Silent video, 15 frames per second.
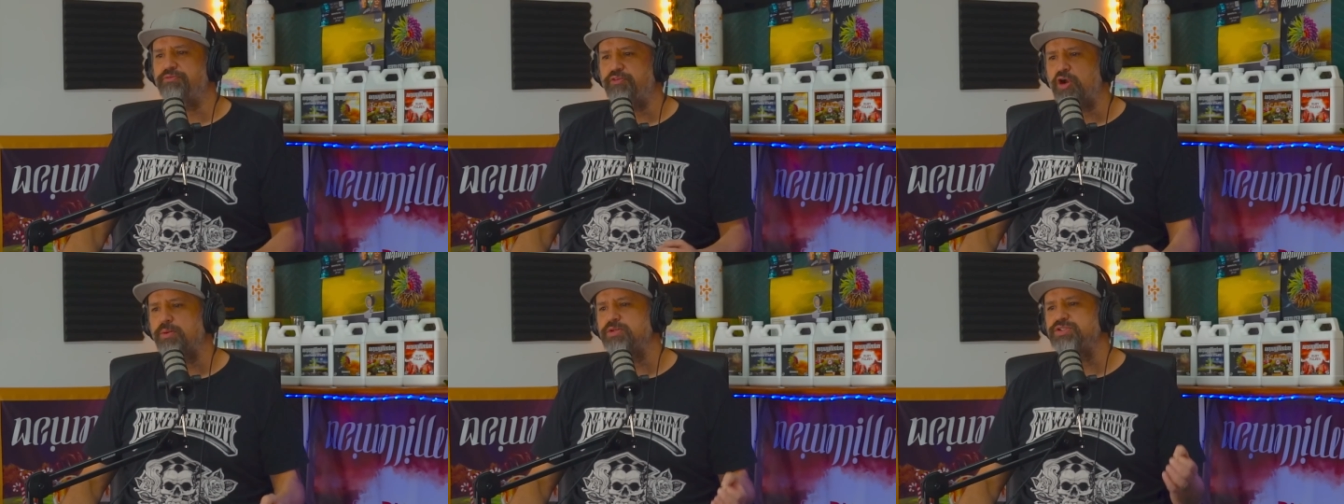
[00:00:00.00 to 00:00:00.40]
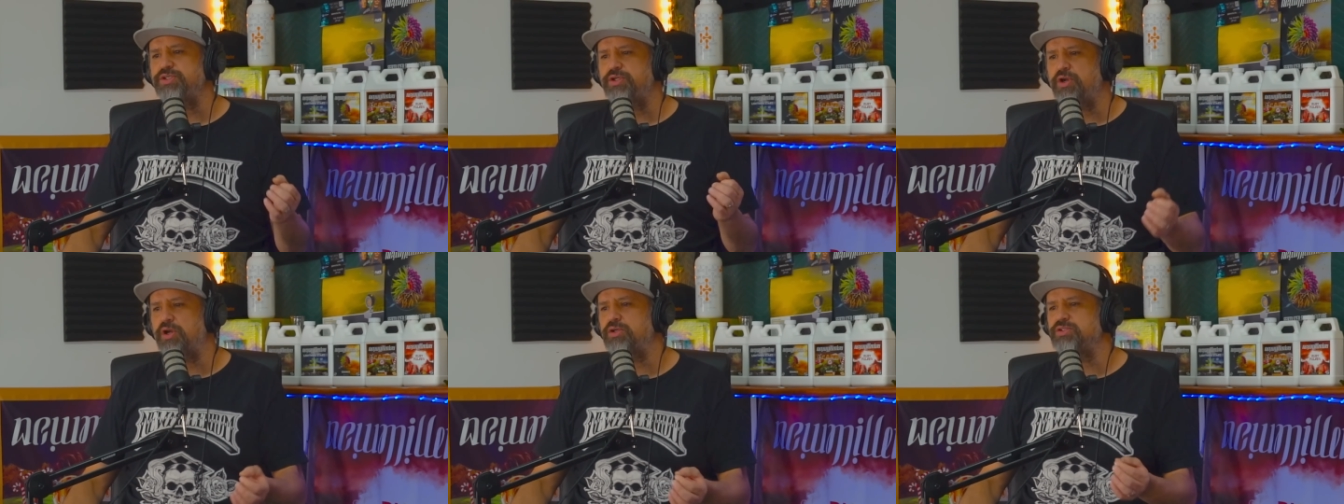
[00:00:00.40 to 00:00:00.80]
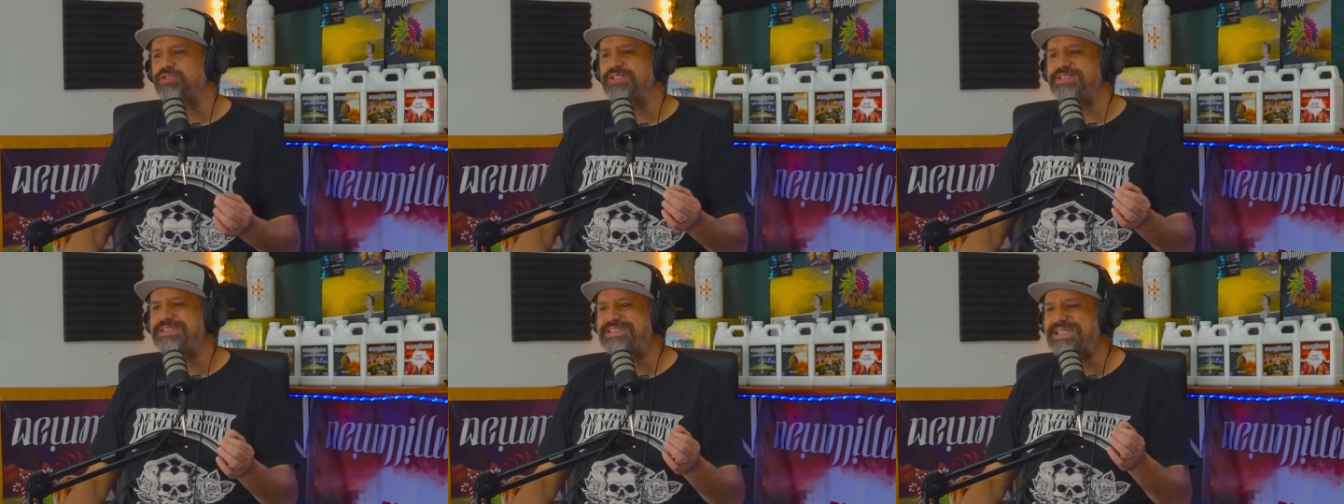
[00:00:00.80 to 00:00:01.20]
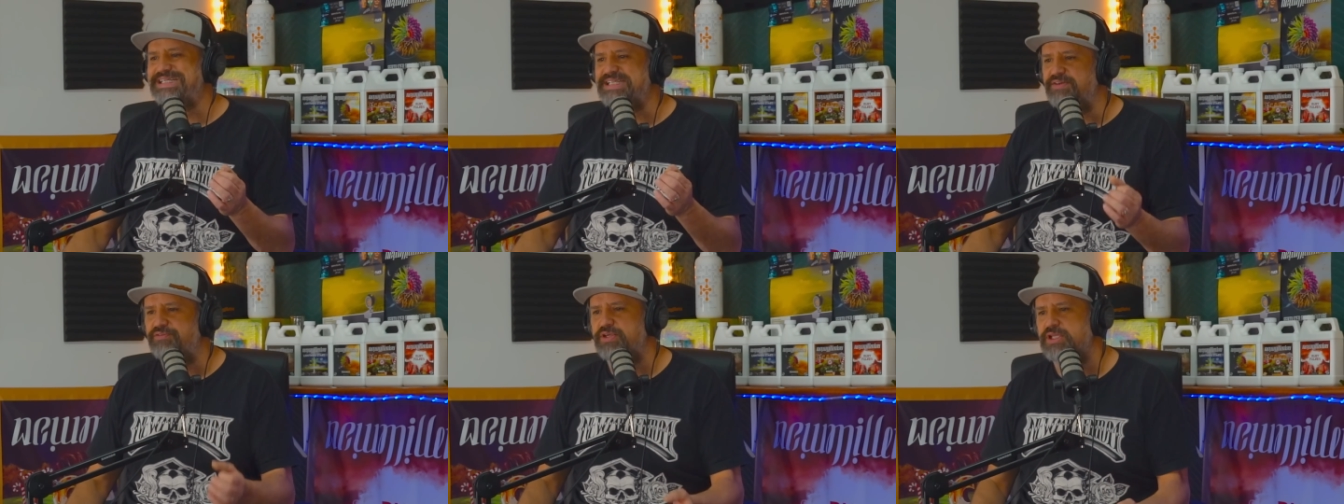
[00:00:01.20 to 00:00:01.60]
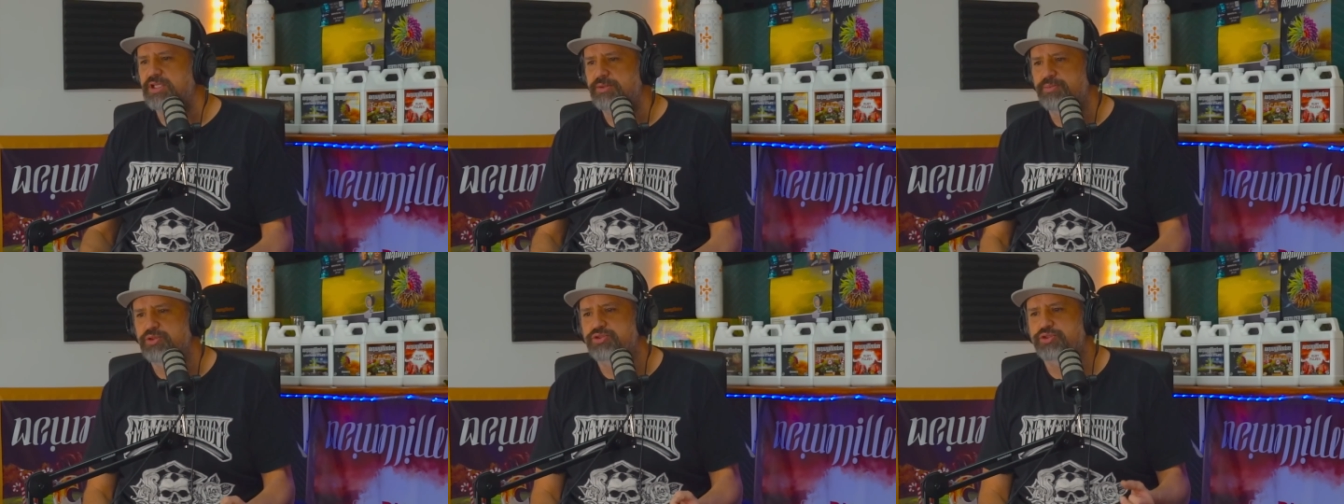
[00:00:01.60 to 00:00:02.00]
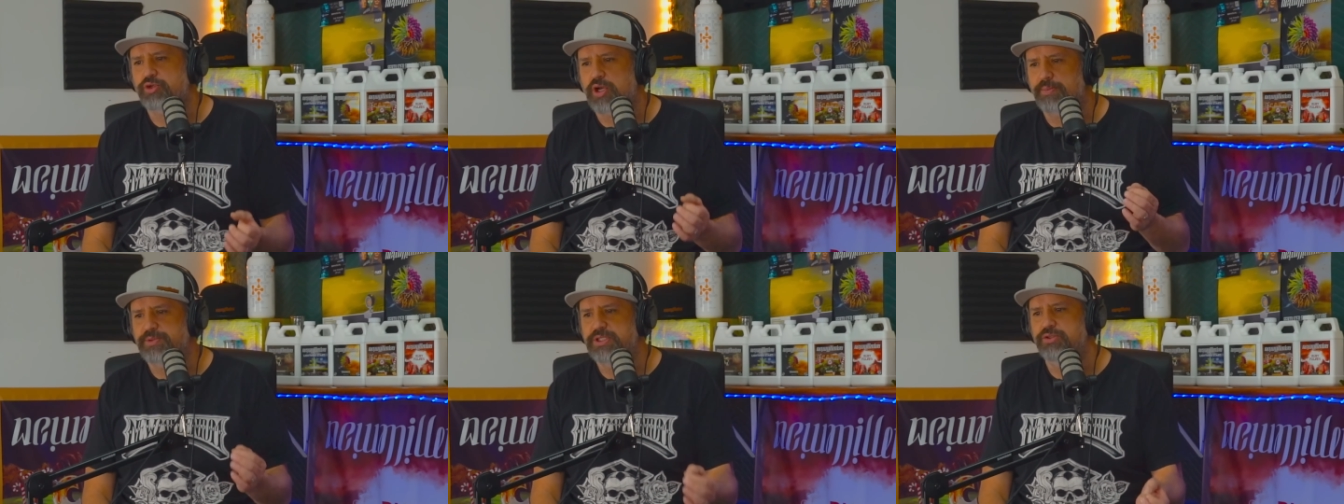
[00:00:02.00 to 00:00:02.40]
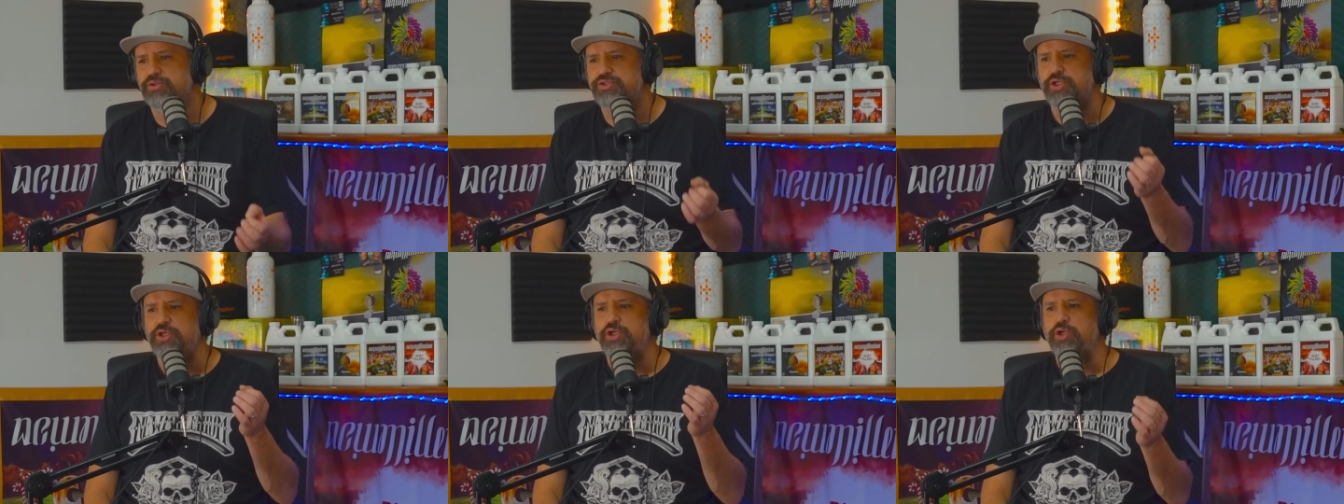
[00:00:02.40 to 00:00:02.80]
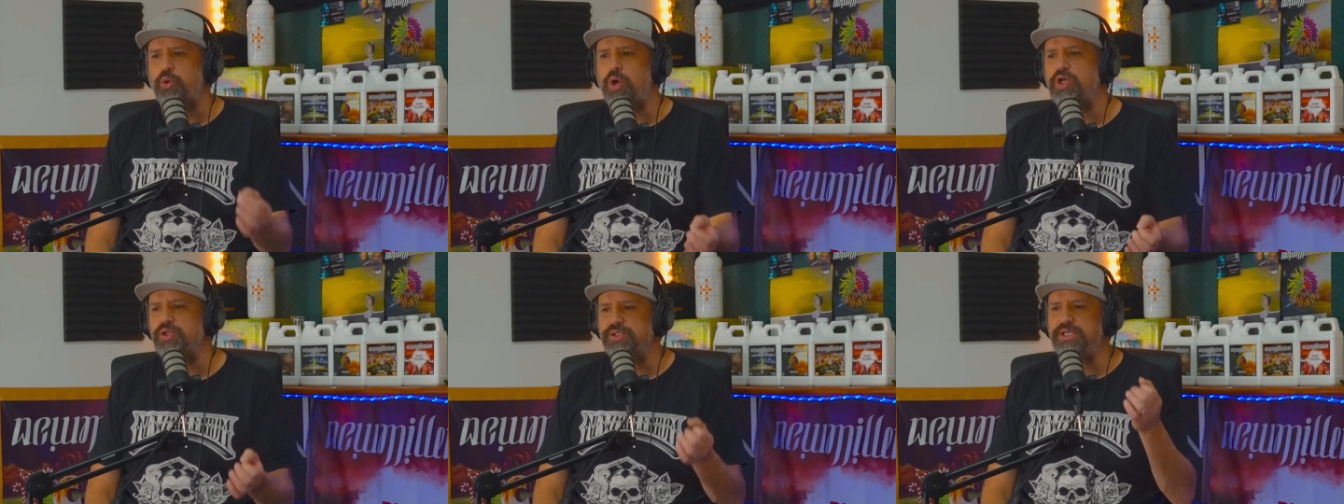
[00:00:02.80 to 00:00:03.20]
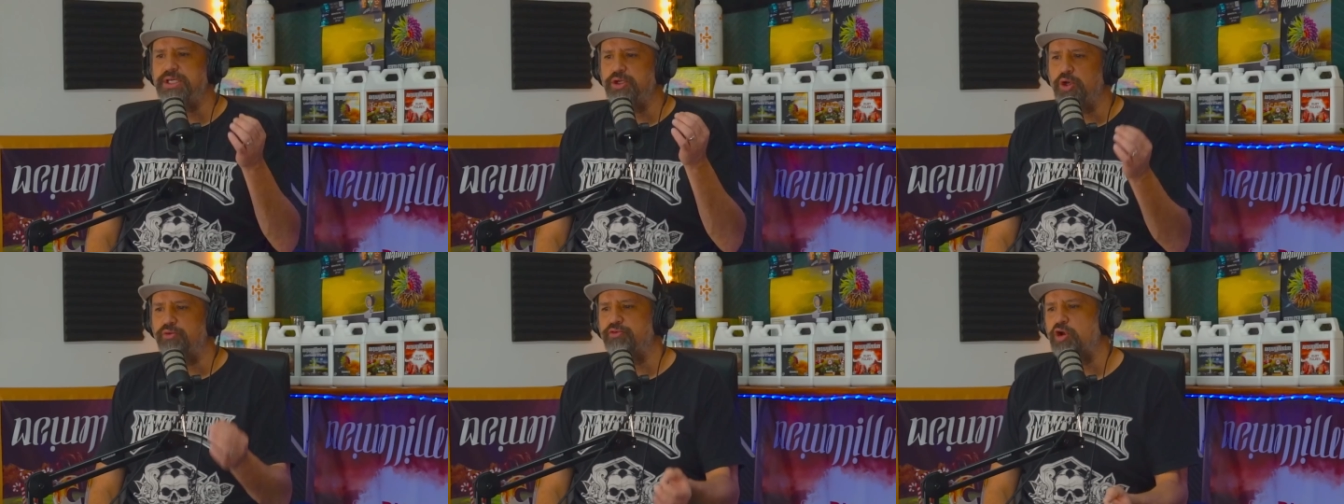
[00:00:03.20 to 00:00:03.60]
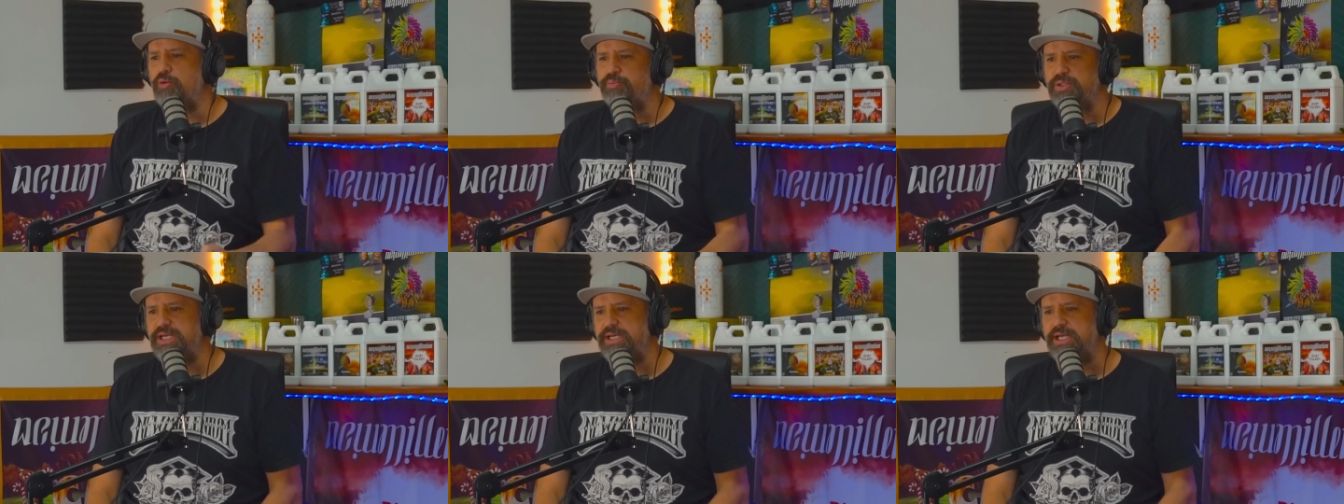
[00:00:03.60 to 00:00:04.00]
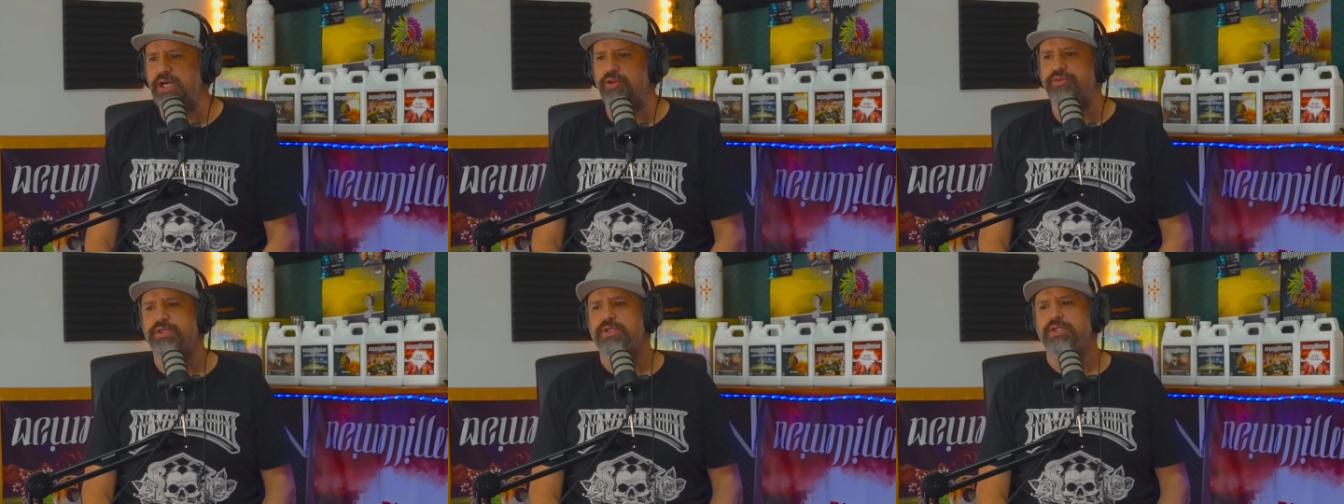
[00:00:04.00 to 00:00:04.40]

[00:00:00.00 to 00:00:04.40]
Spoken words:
farmers and gardeners can significantly boost crop yields, quality, and overall plant health.